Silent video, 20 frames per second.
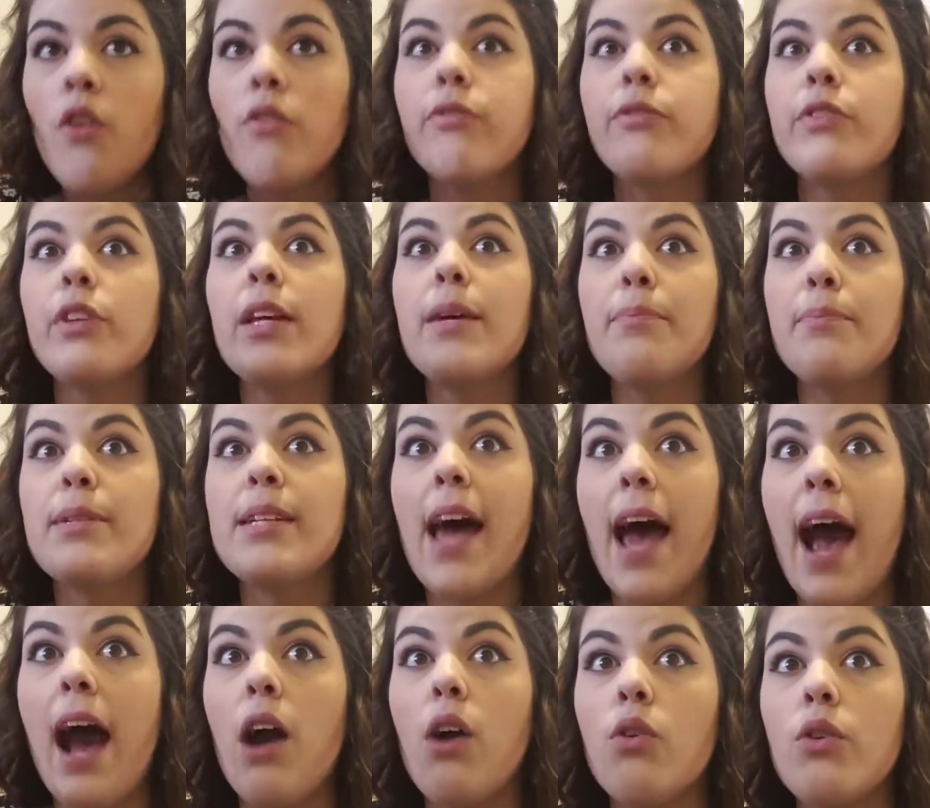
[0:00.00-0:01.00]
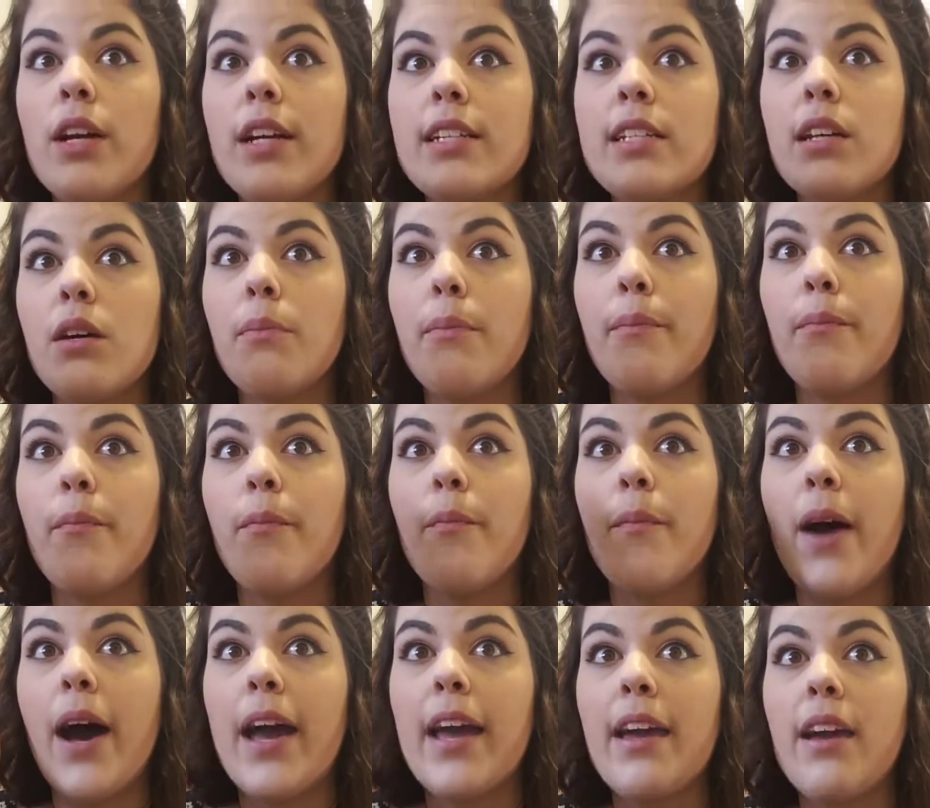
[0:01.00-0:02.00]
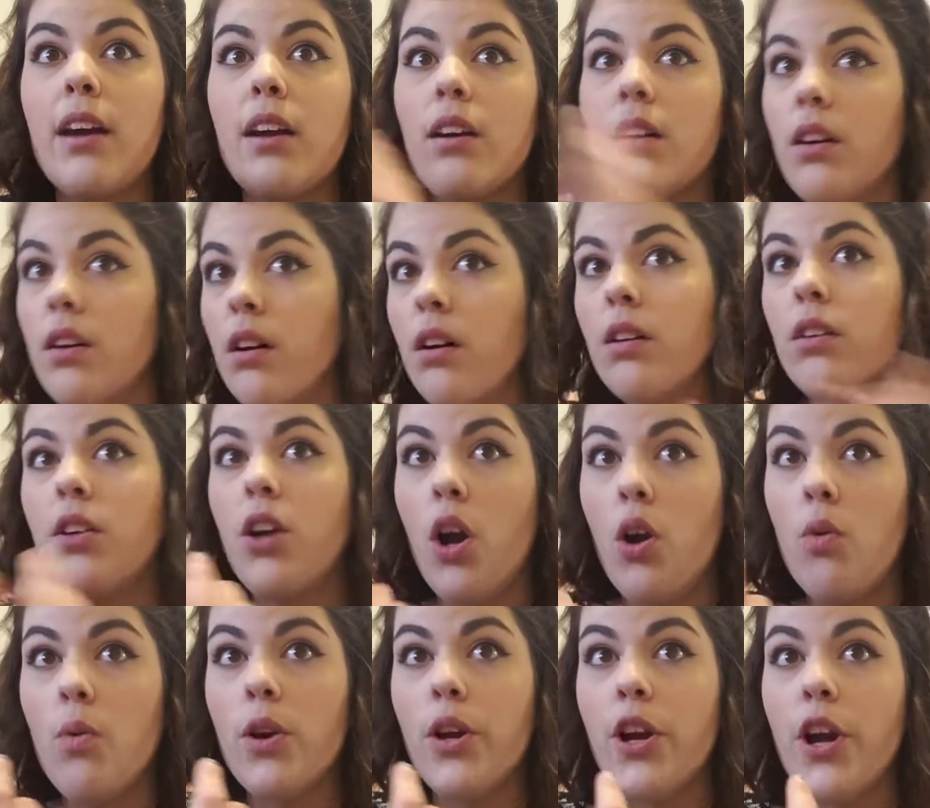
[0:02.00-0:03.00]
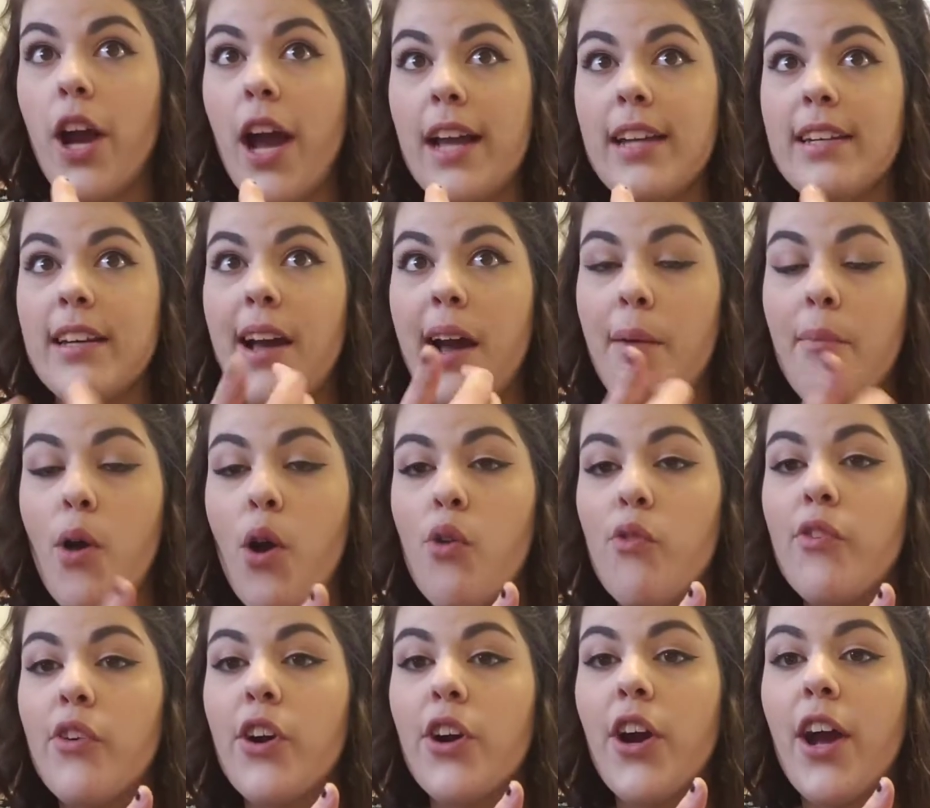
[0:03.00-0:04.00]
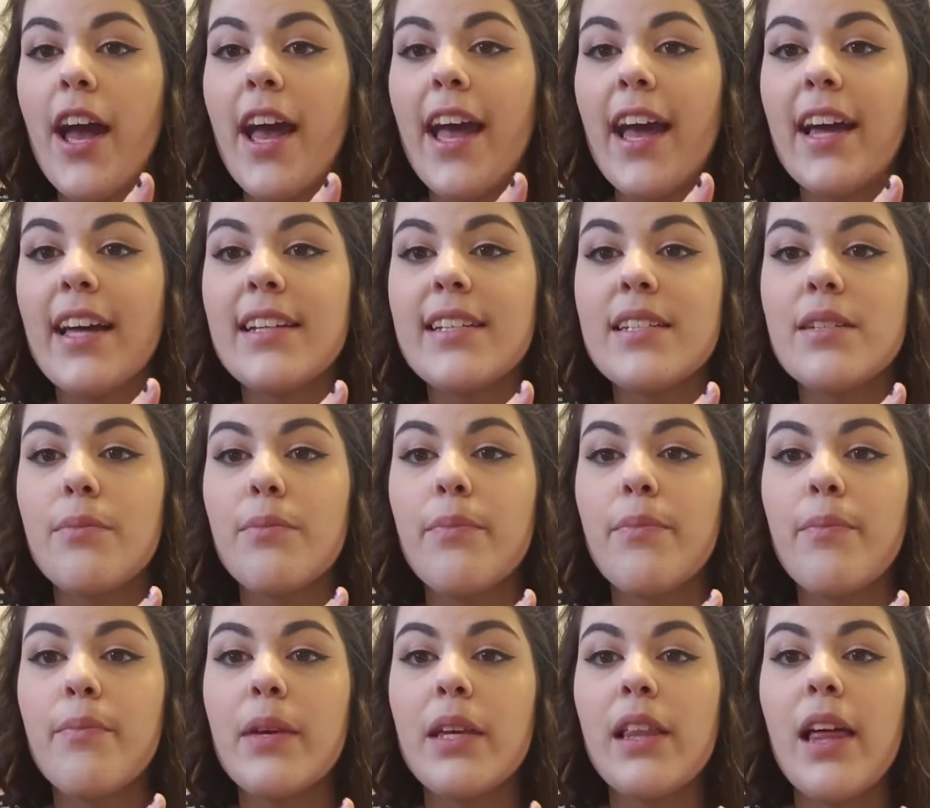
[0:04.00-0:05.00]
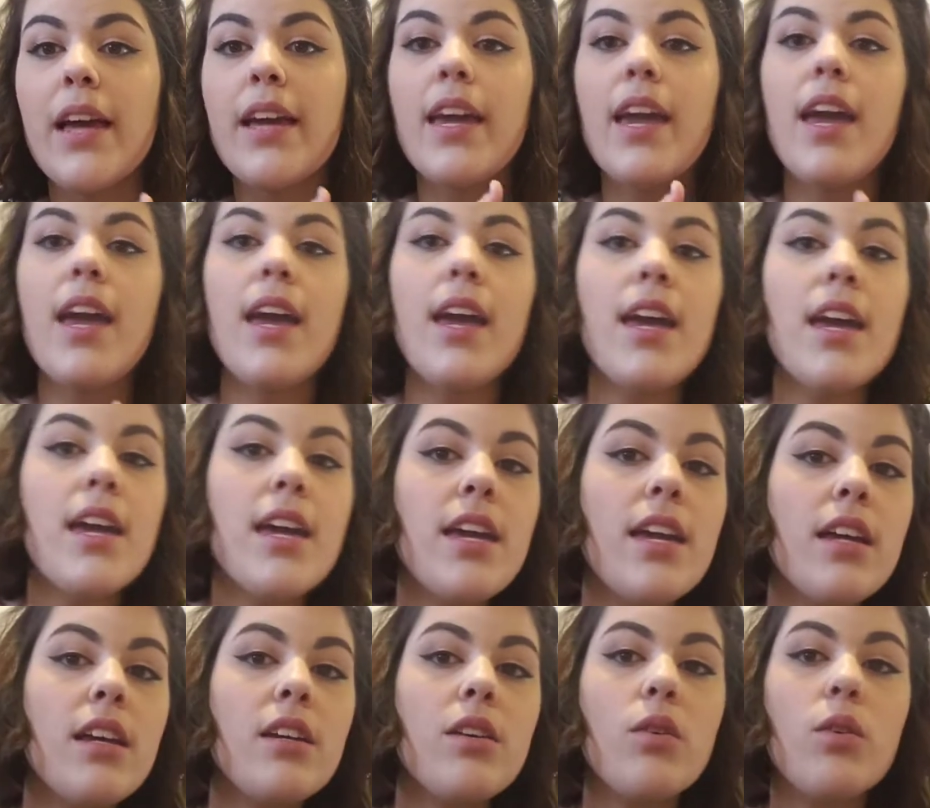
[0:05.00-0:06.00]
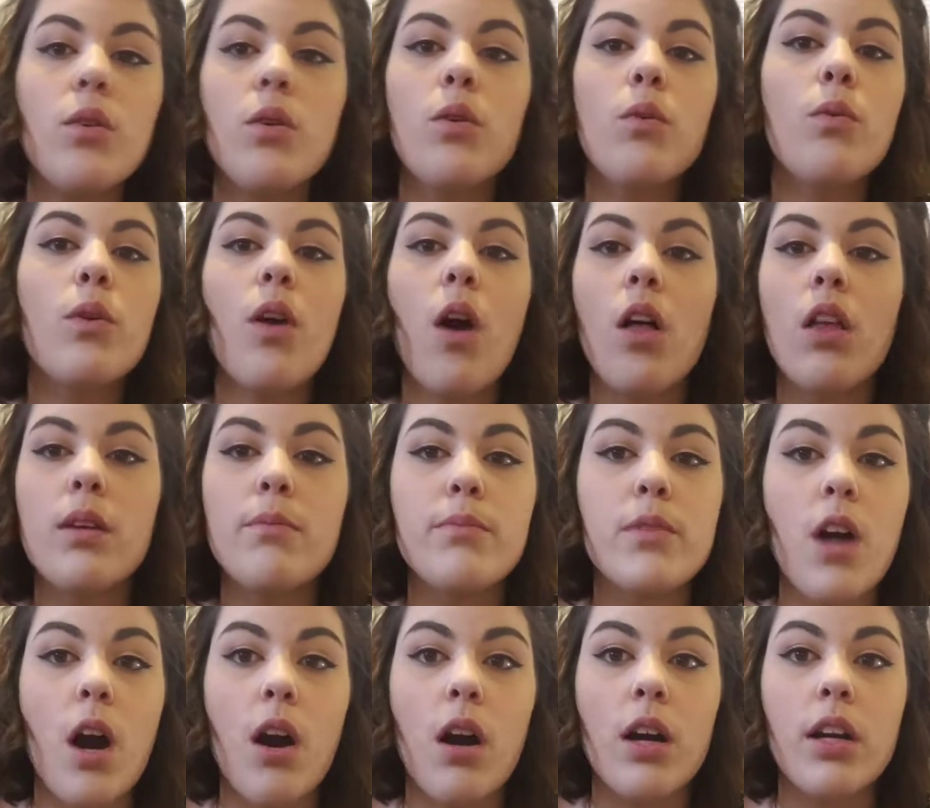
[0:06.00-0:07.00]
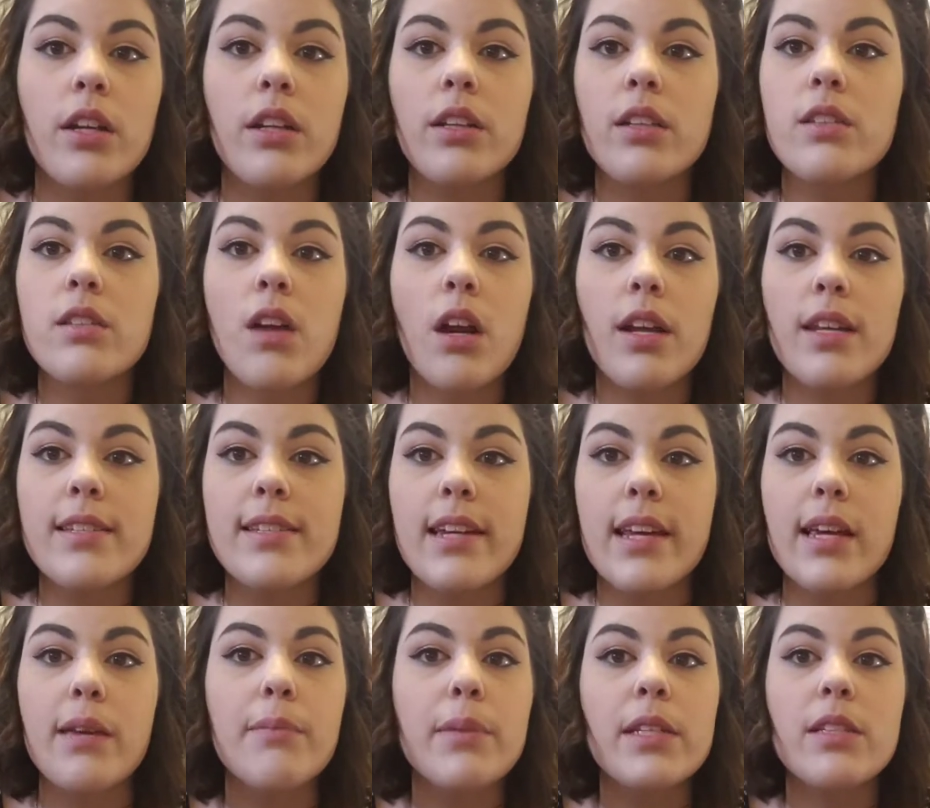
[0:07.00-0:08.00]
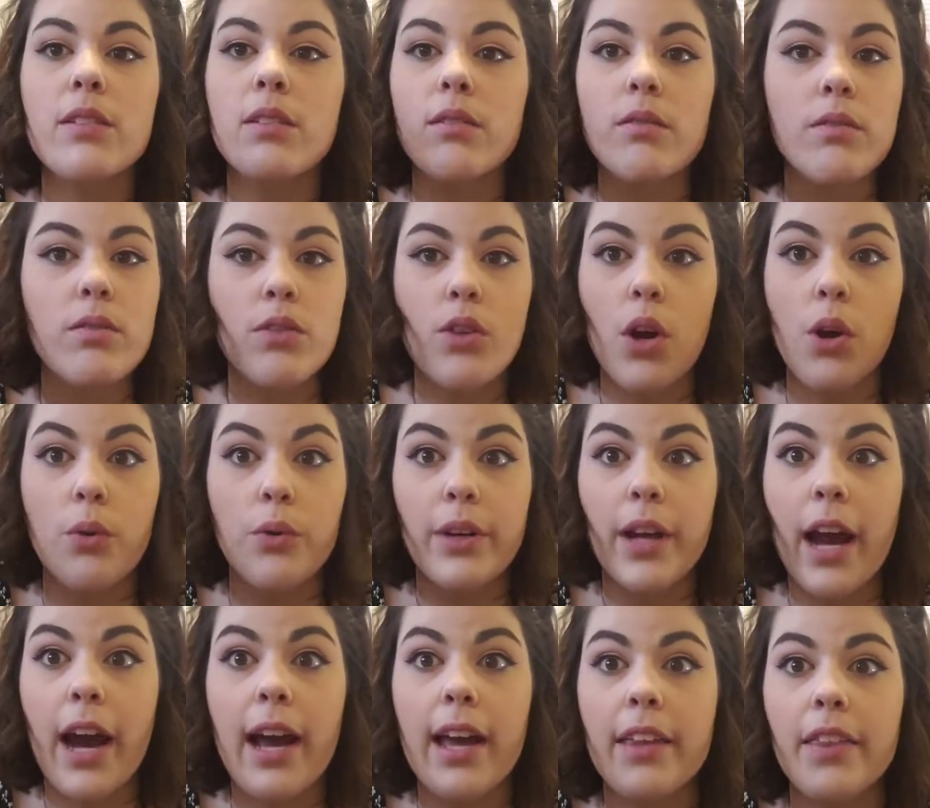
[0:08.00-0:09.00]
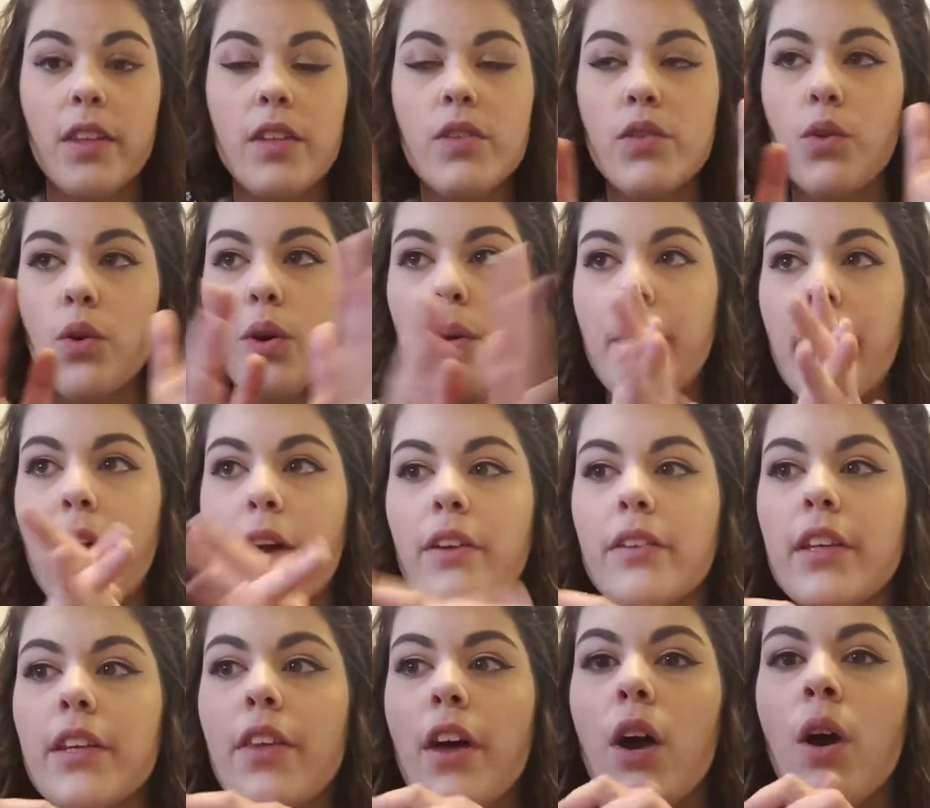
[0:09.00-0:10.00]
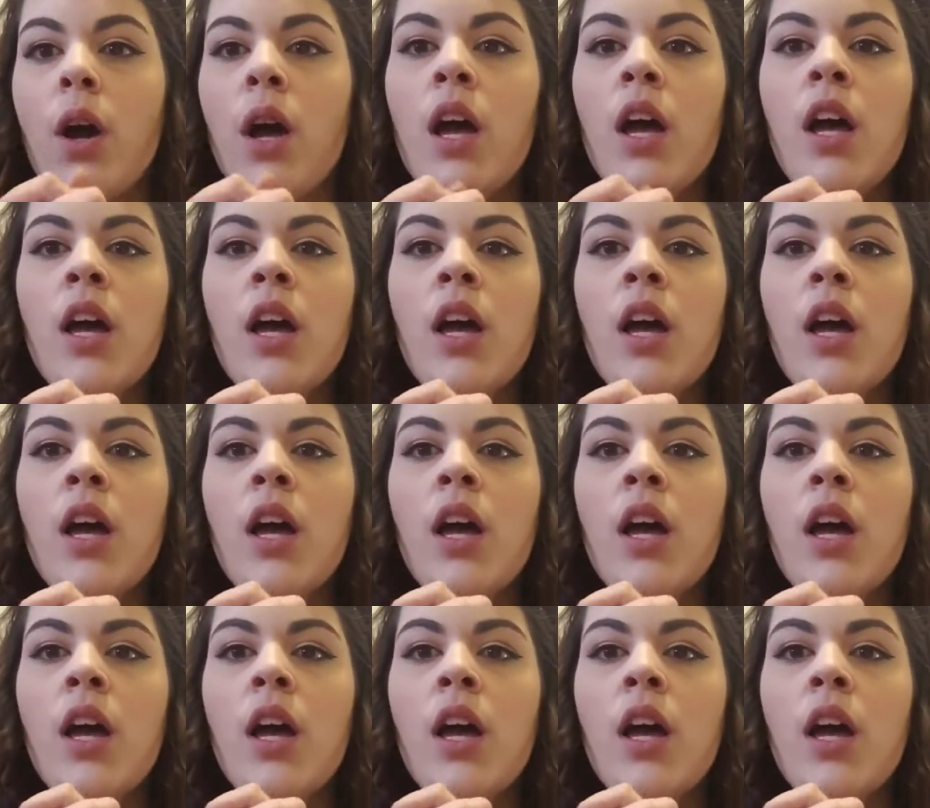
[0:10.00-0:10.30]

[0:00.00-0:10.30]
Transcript: flipped out until my coworker had to come over and be like, "Hey," we'll call him Don. It's not his name. He's a known guy in the store apparently though.